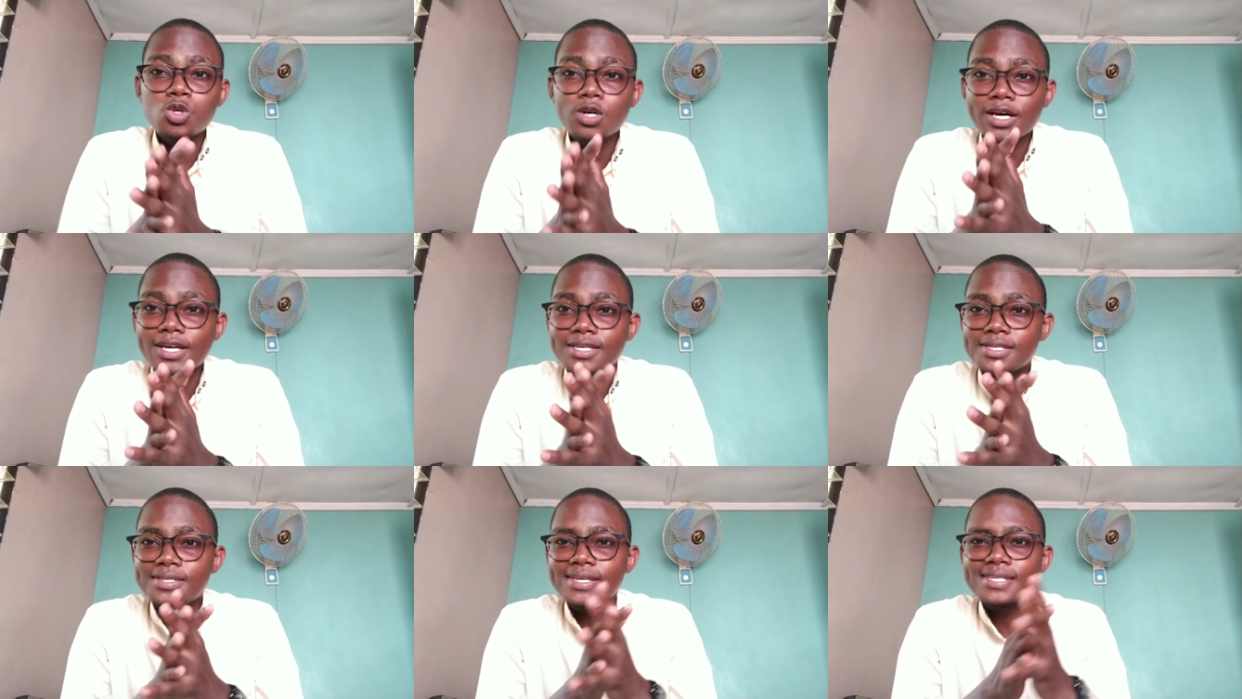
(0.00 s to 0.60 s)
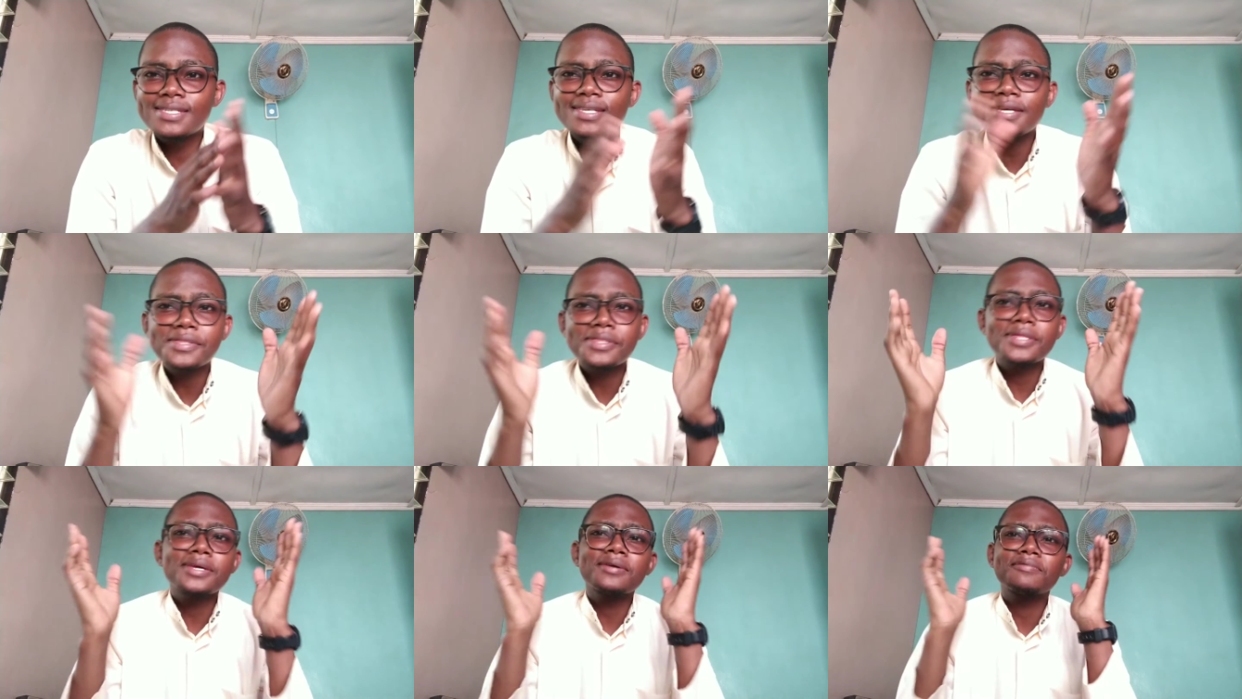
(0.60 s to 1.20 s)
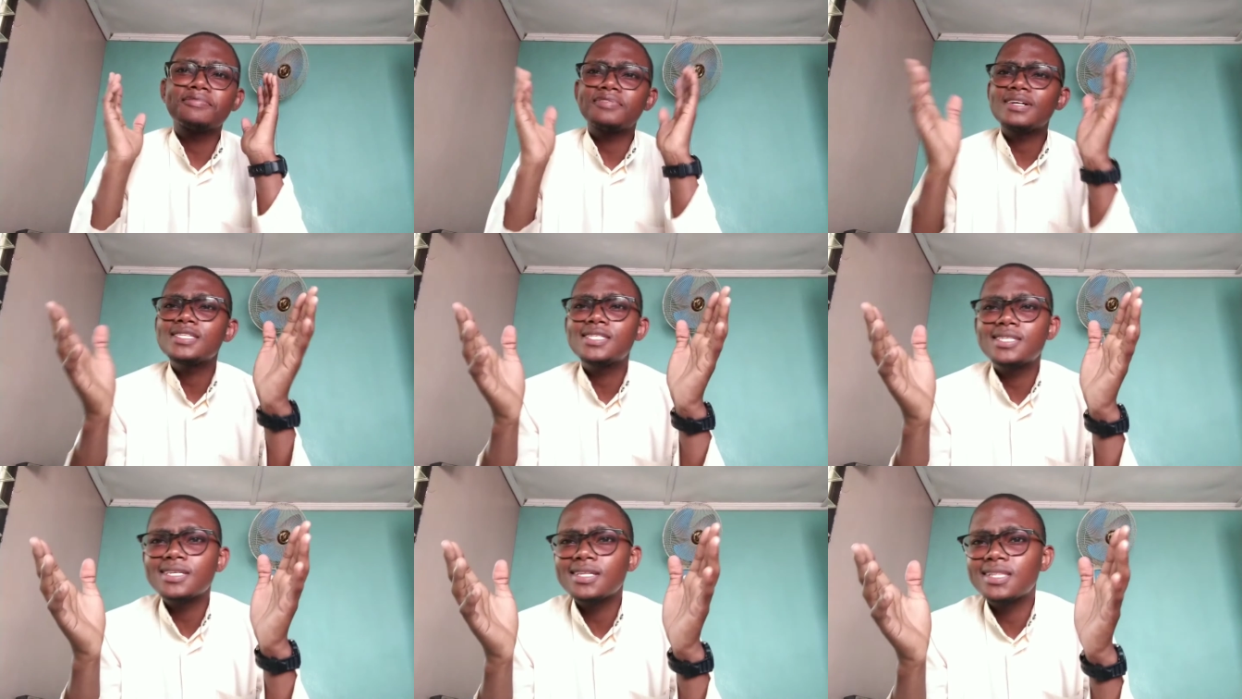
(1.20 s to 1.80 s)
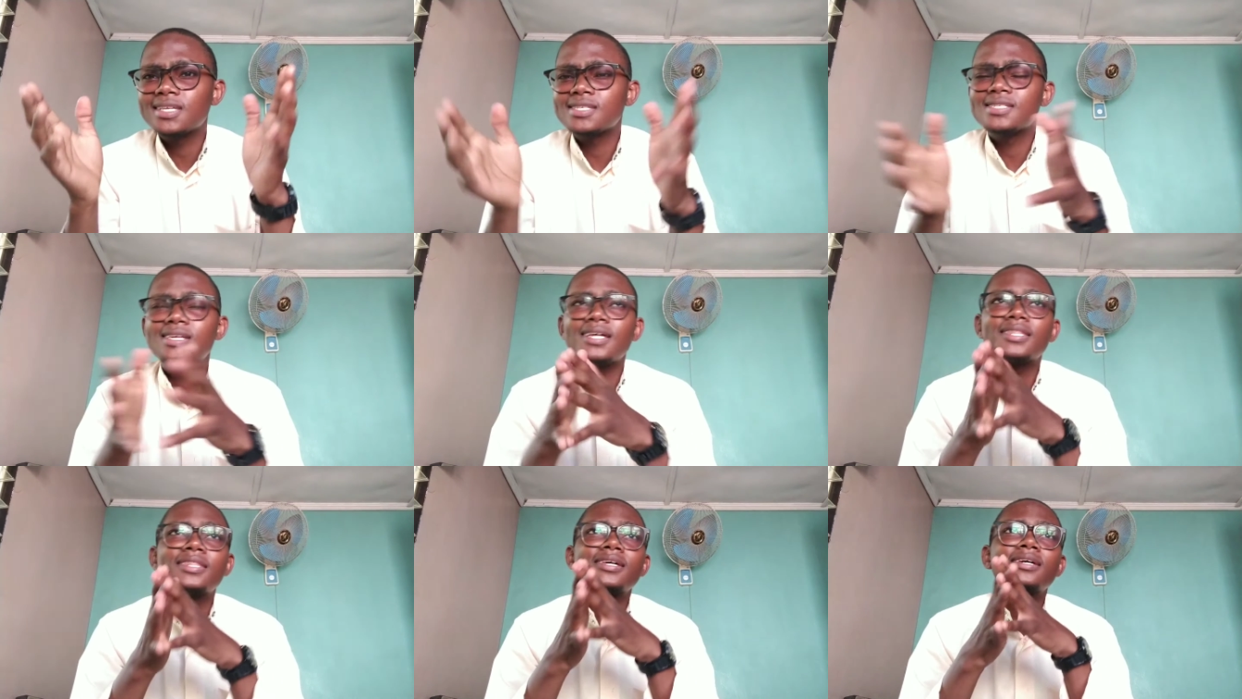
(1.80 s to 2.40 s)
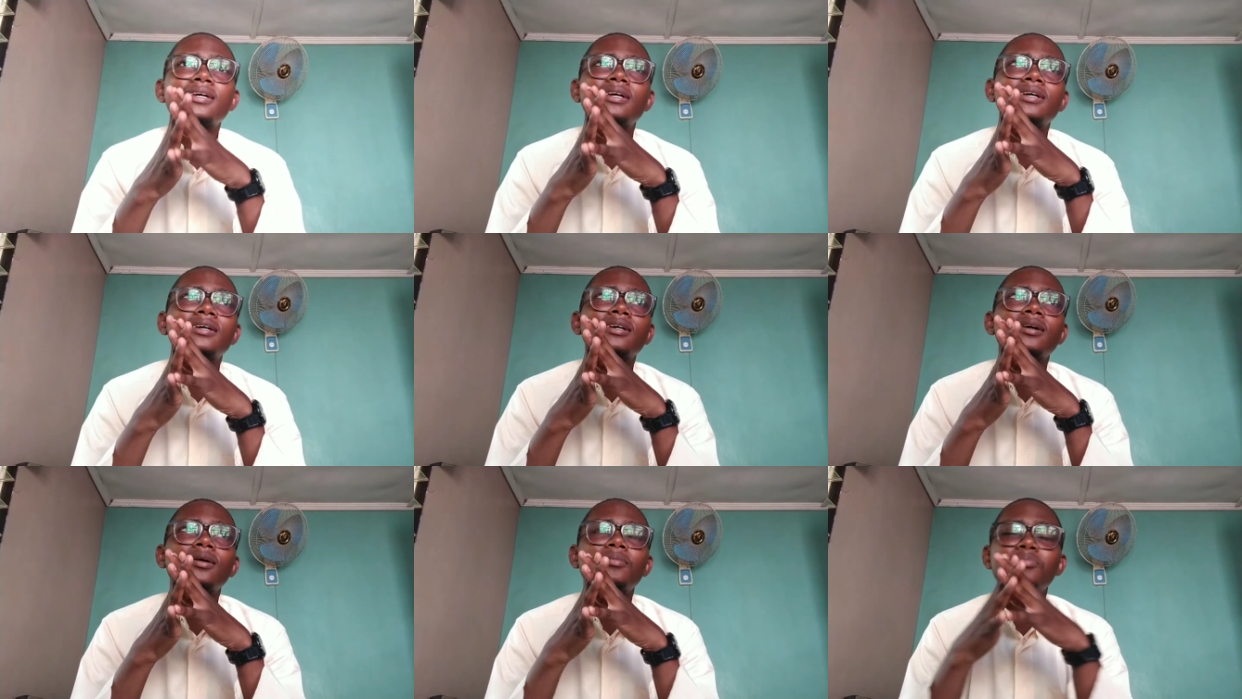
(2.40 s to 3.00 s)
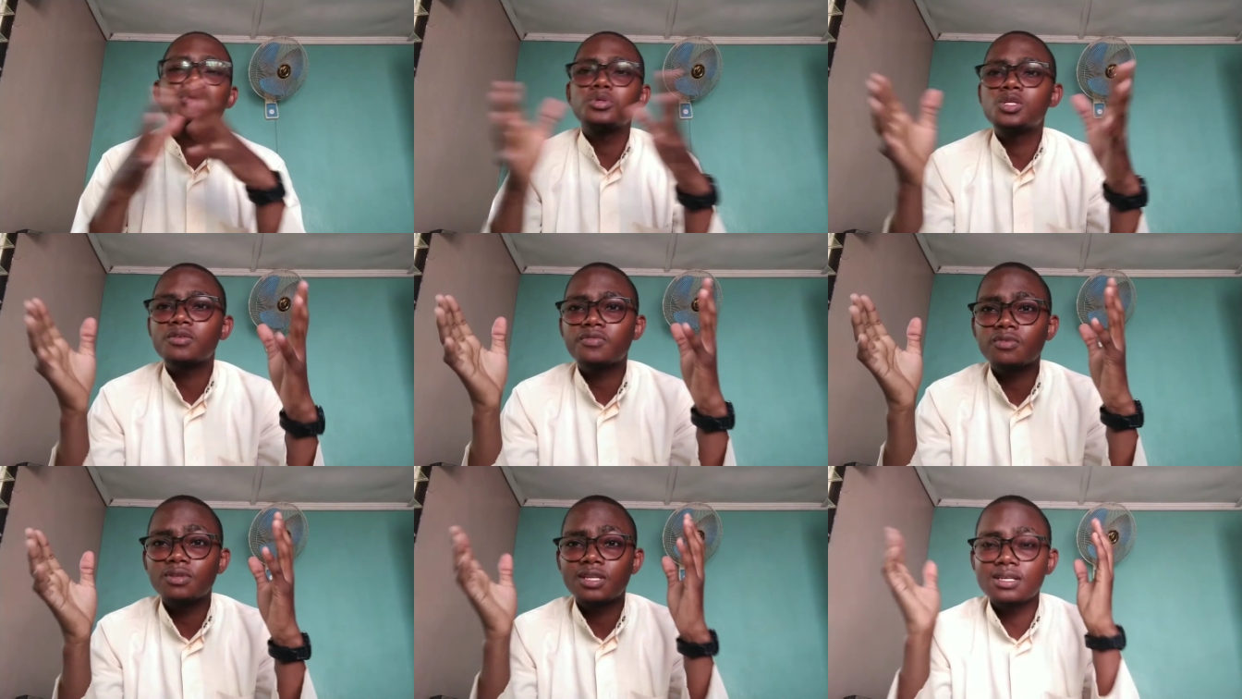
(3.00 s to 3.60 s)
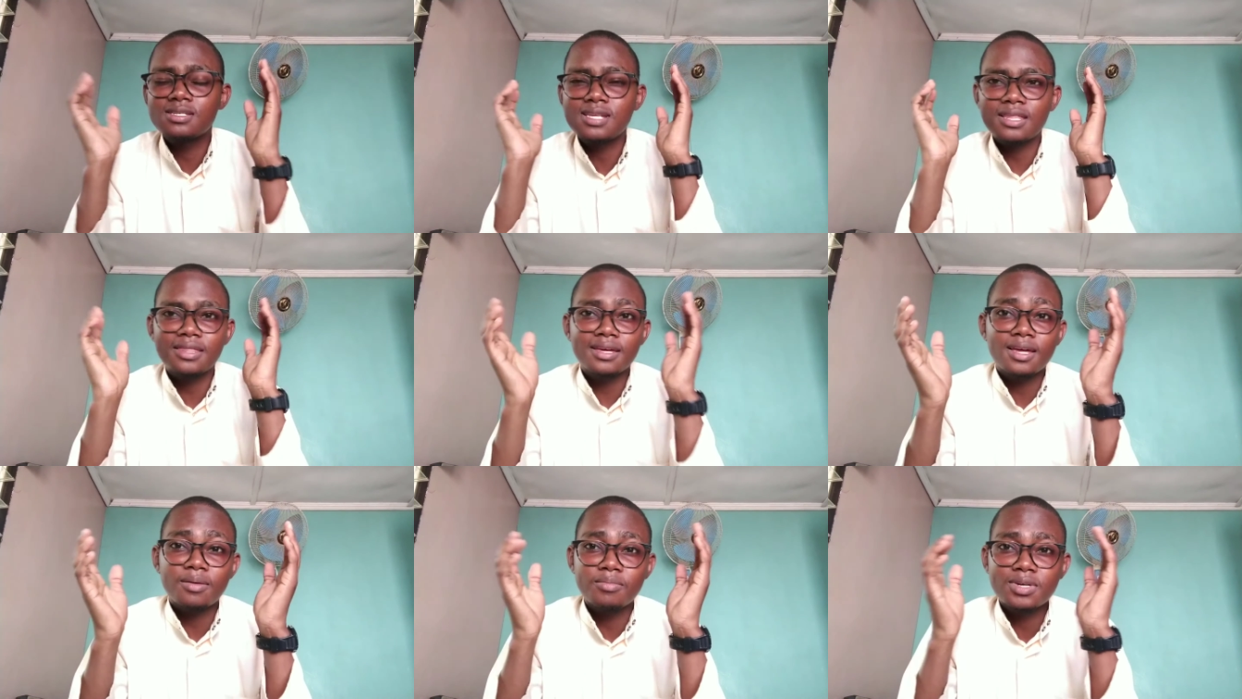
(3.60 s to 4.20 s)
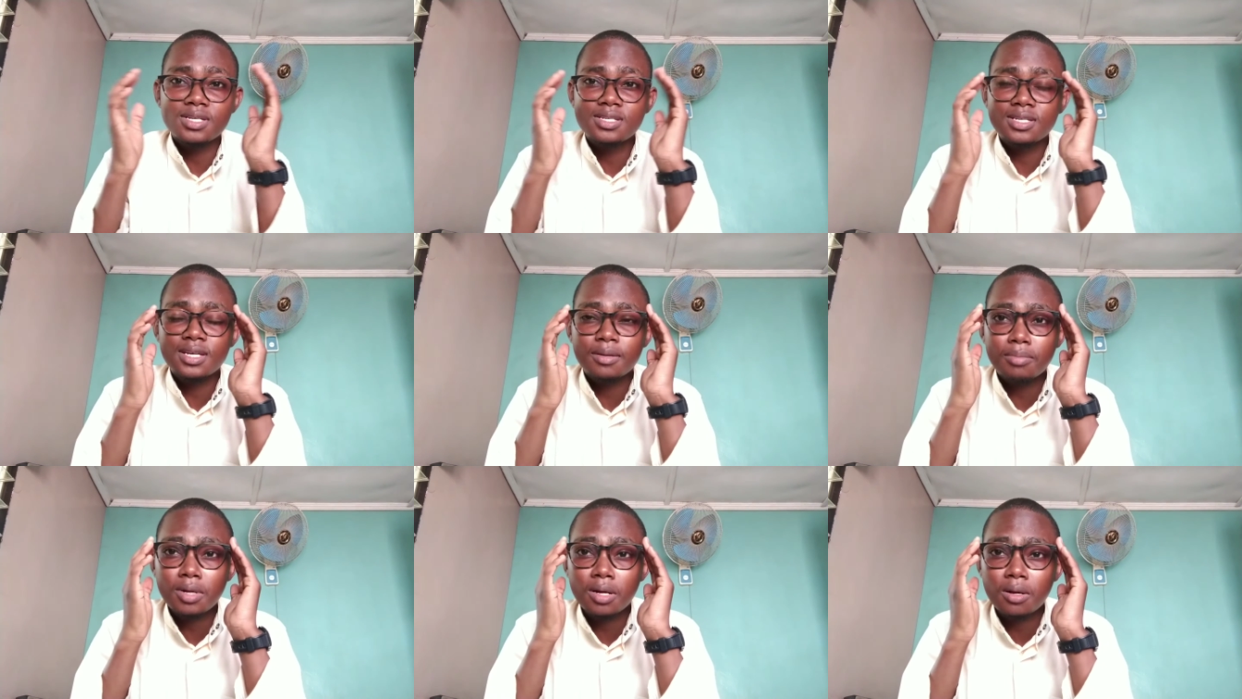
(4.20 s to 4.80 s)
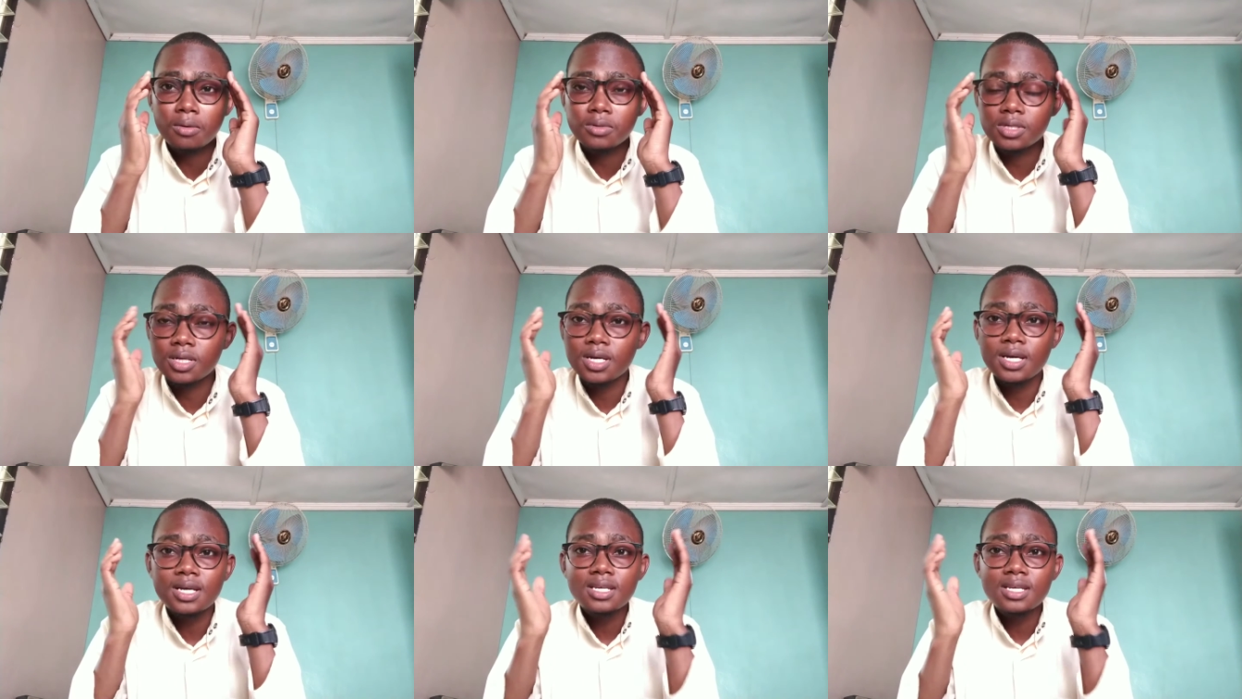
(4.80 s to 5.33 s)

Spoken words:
So guys, there's nothing fancy, there's nothing beautiful, there's nothing amazing about